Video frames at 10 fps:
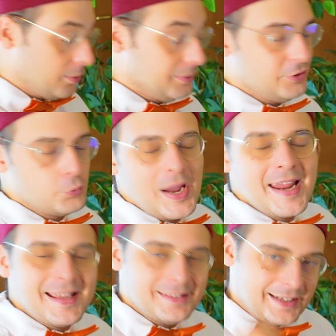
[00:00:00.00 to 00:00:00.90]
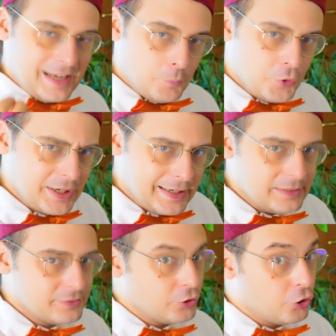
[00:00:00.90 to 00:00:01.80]
This way the compound
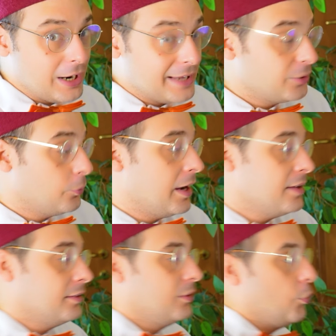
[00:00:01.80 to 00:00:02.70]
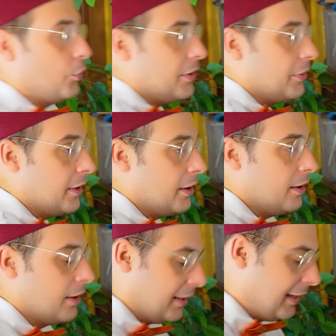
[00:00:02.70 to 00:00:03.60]
cadence, or otherwise with the
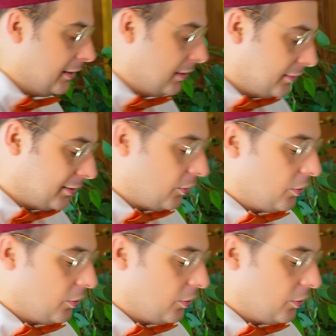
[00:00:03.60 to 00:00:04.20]
cadence